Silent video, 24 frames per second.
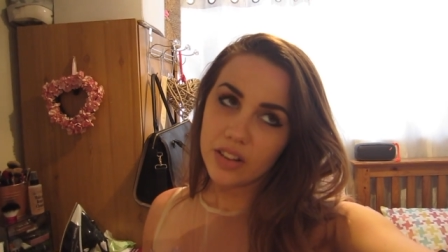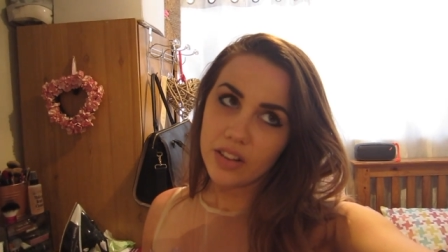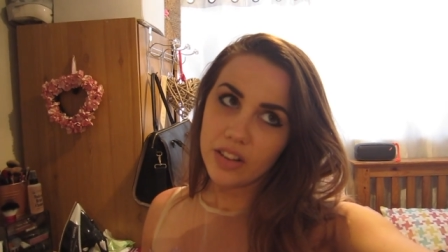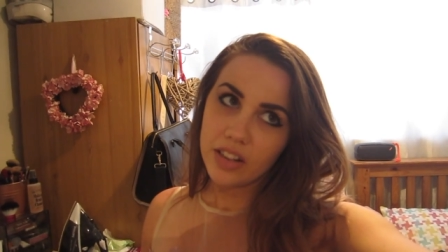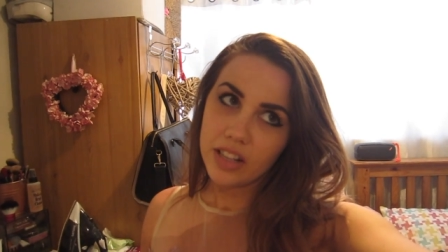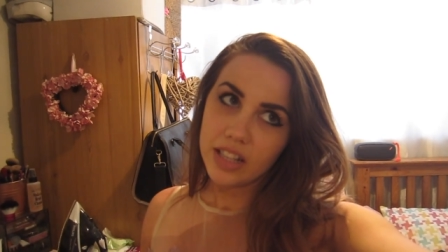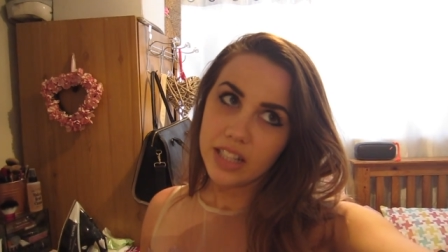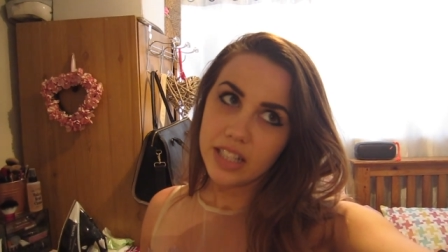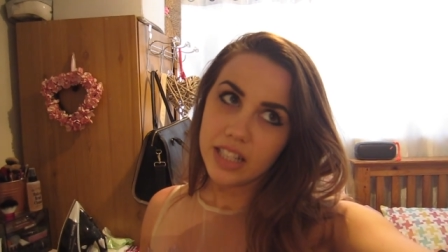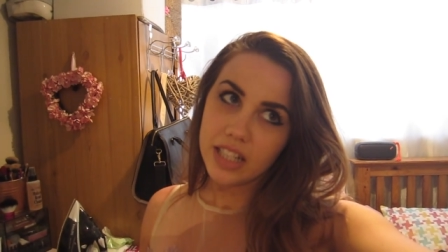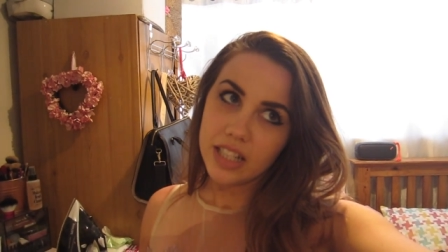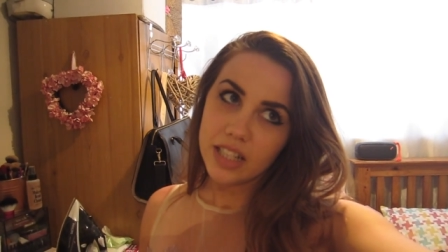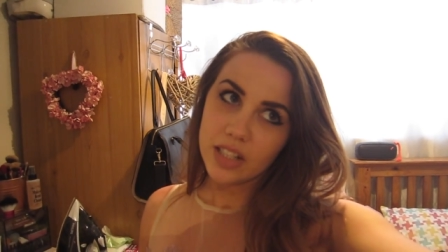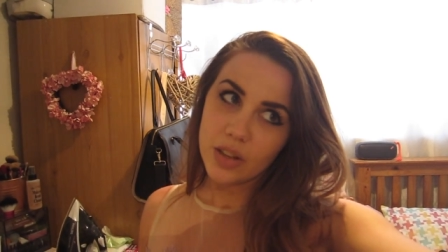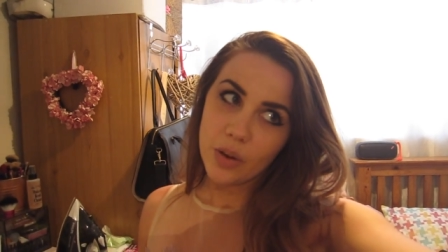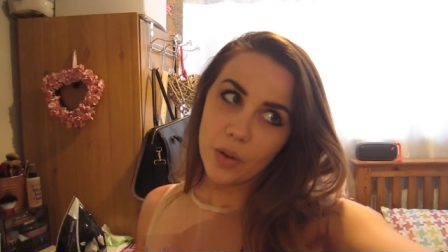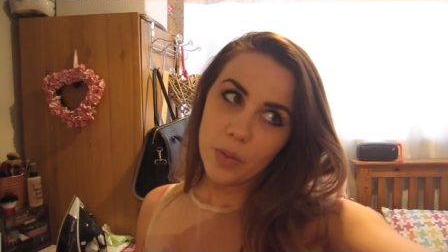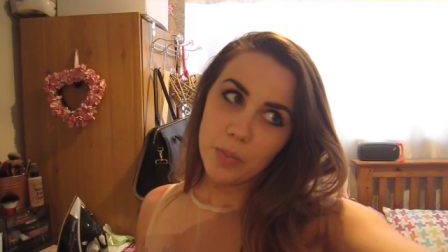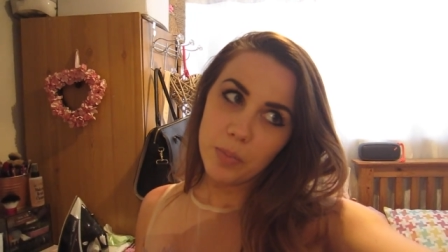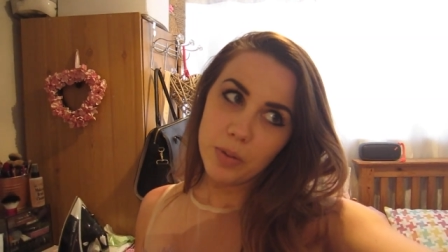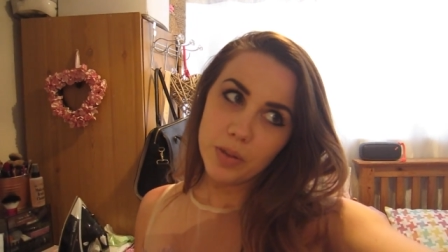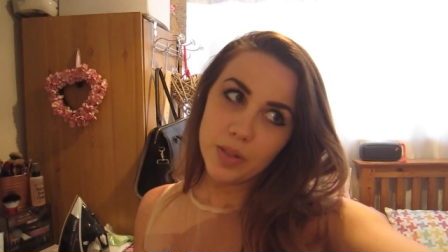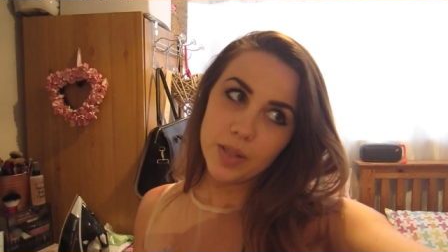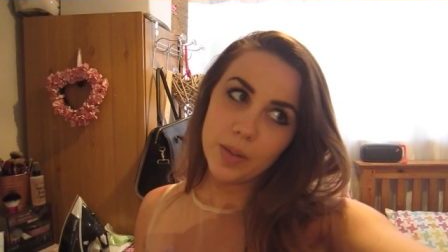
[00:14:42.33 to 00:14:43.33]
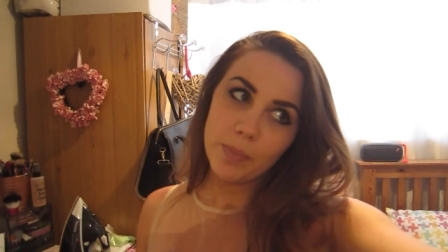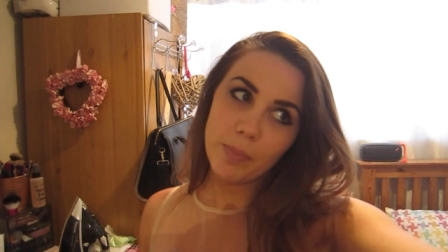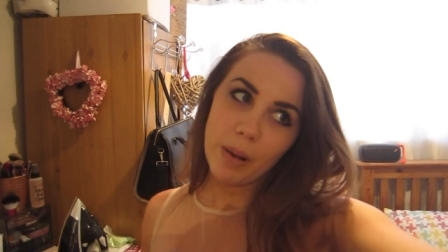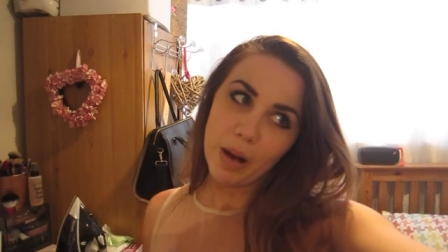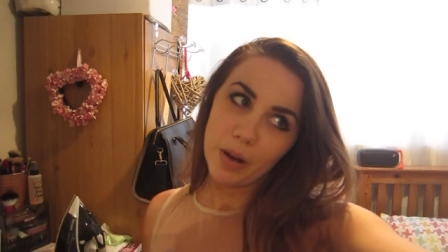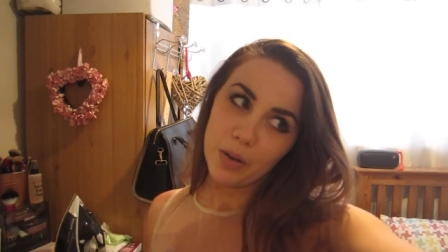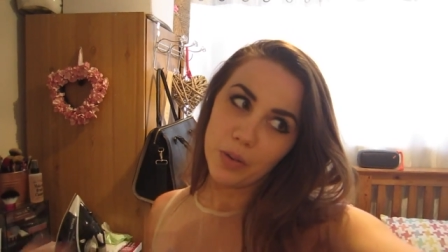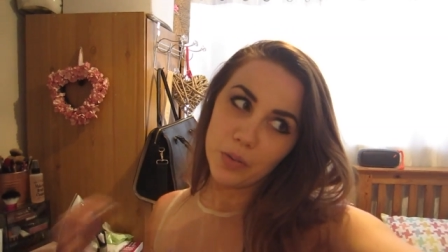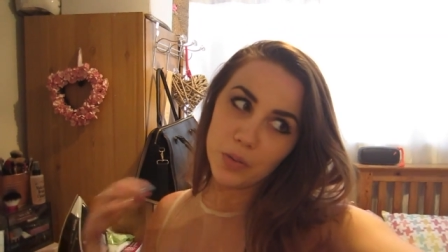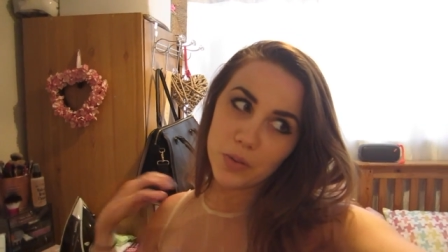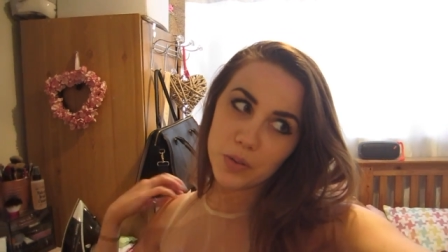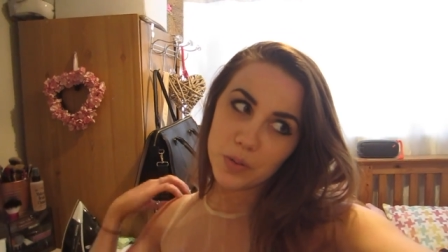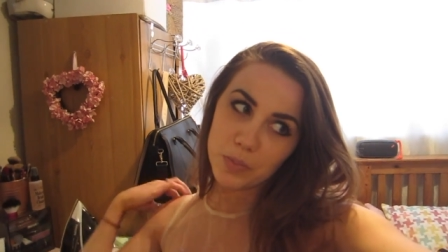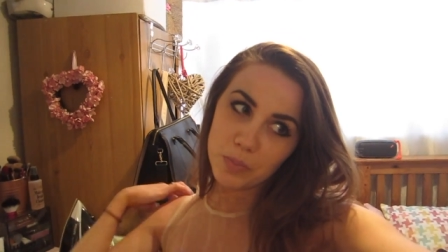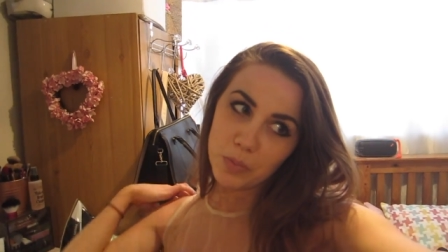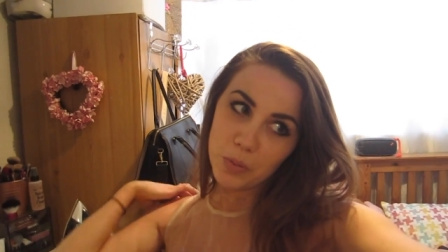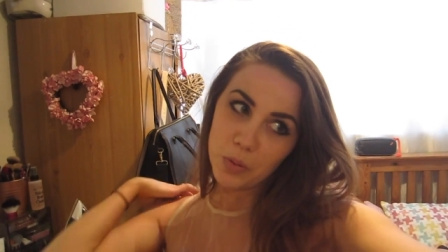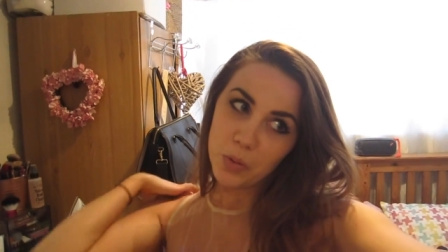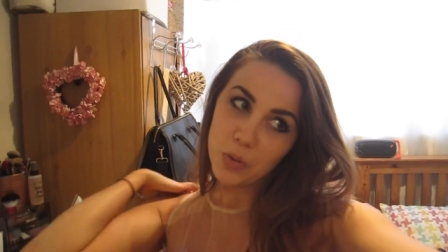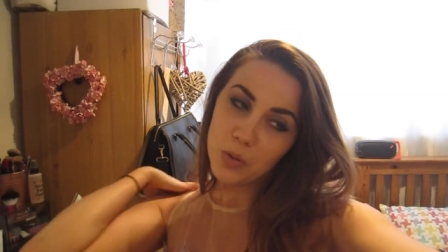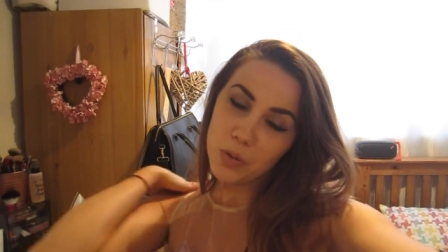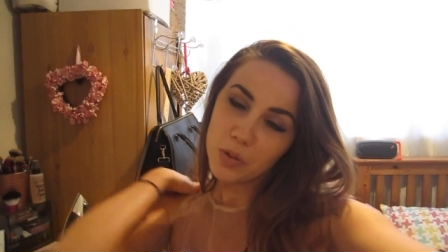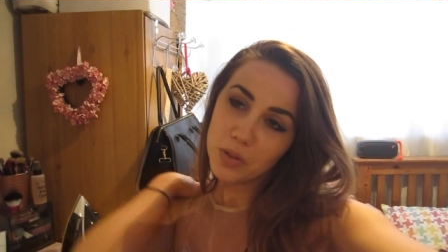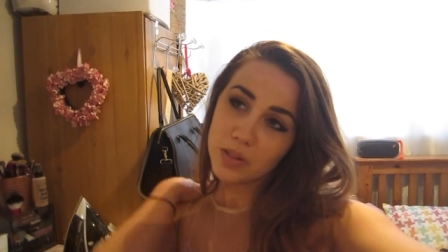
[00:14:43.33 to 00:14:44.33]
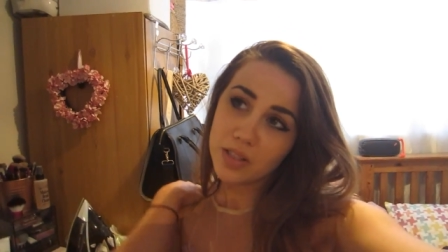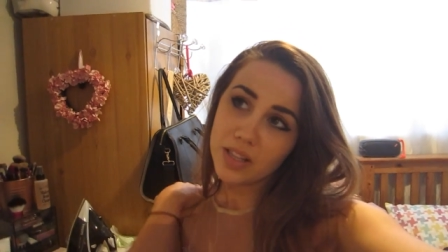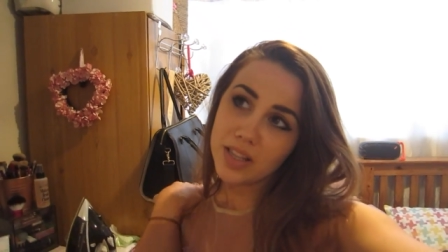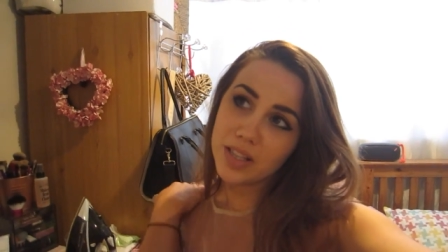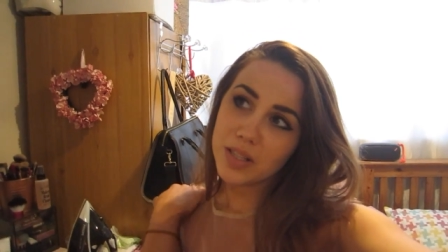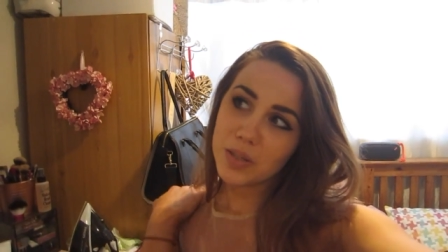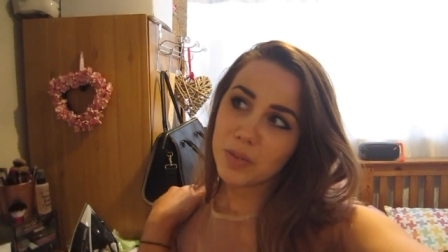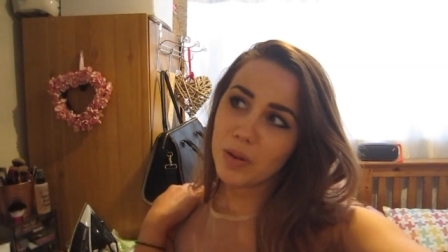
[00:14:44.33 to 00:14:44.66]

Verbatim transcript: I did go and put it back on some more horses.